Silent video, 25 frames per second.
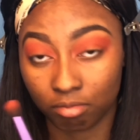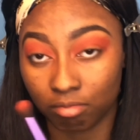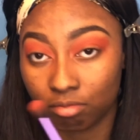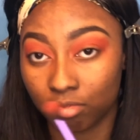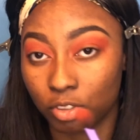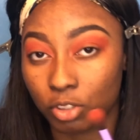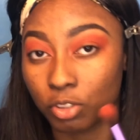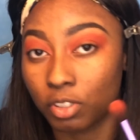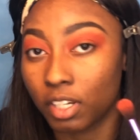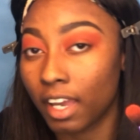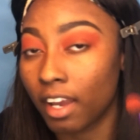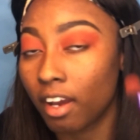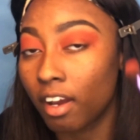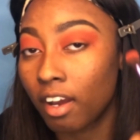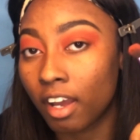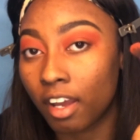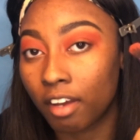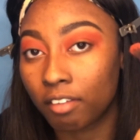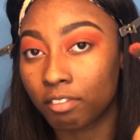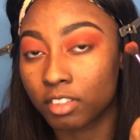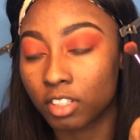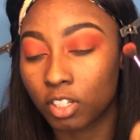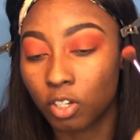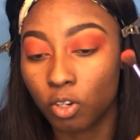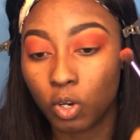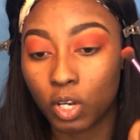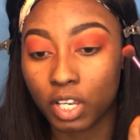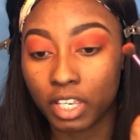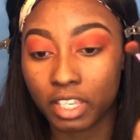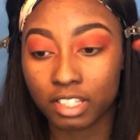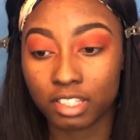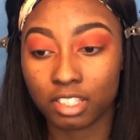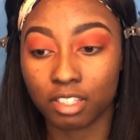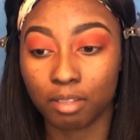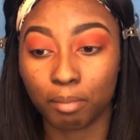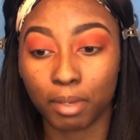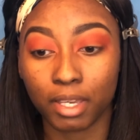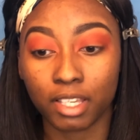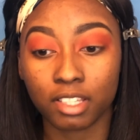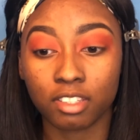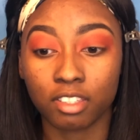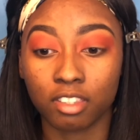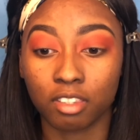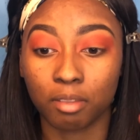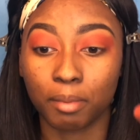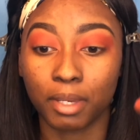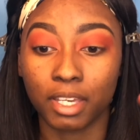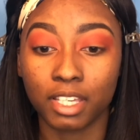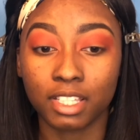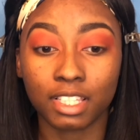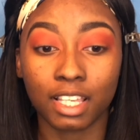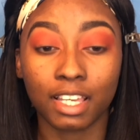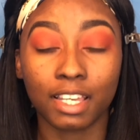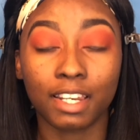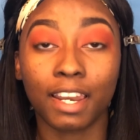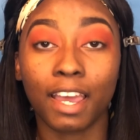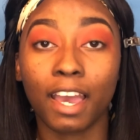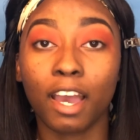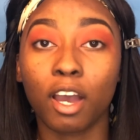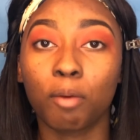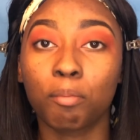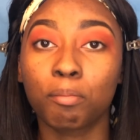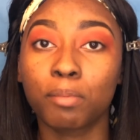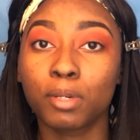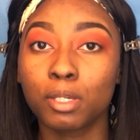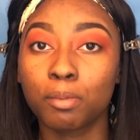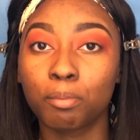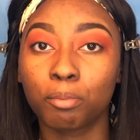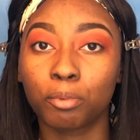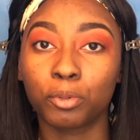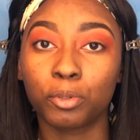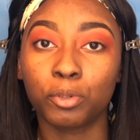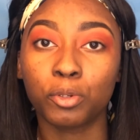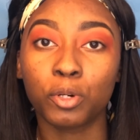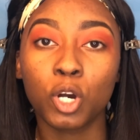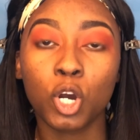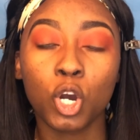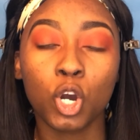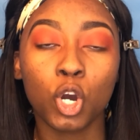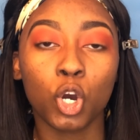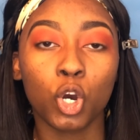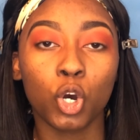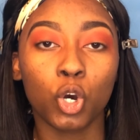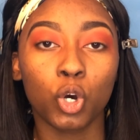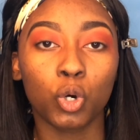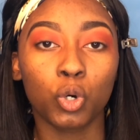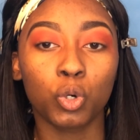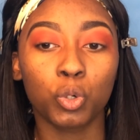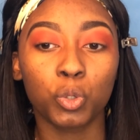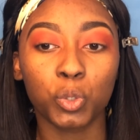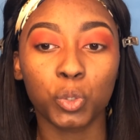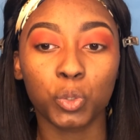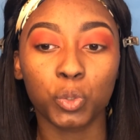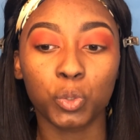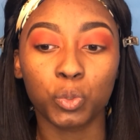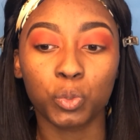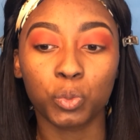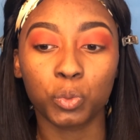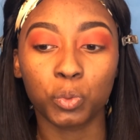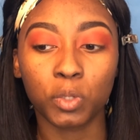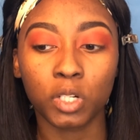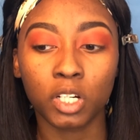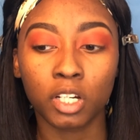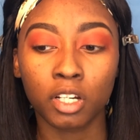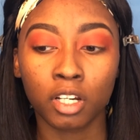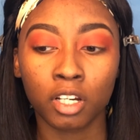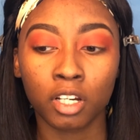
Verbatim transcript: you now have to go against the best of the best and now people who